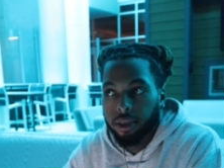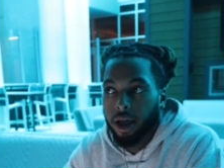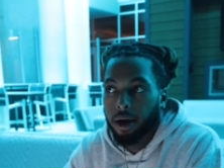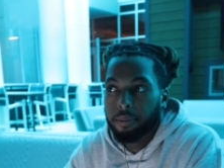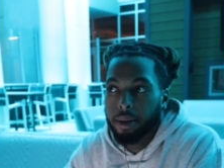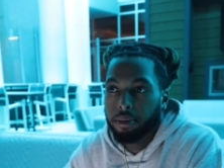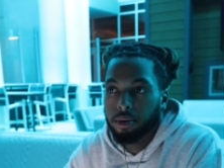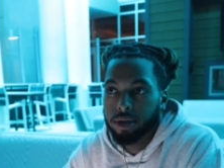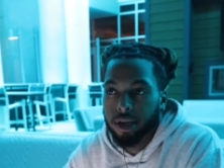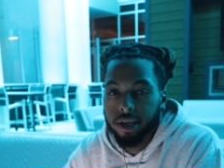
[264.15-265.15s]
Now, people
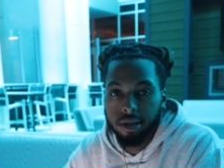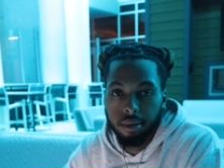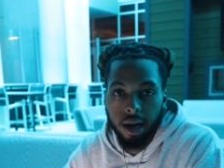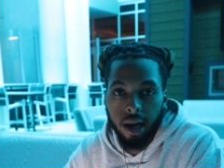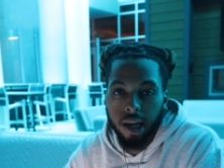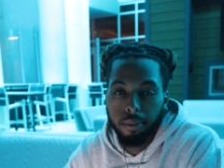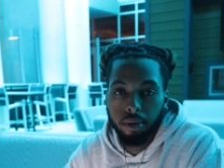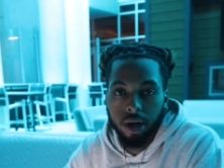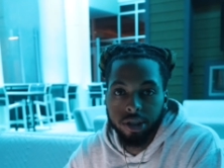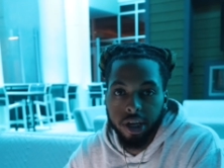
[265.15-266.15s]
would say somebody like
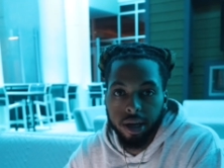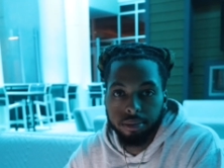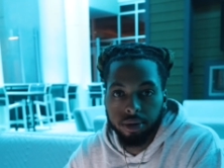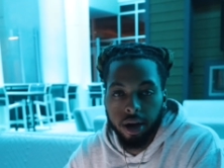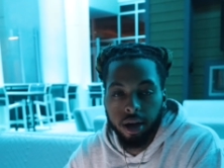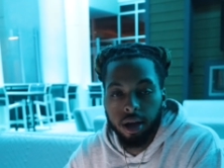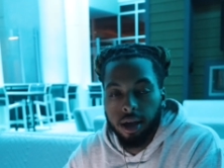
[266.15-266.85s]
LeBron James, right?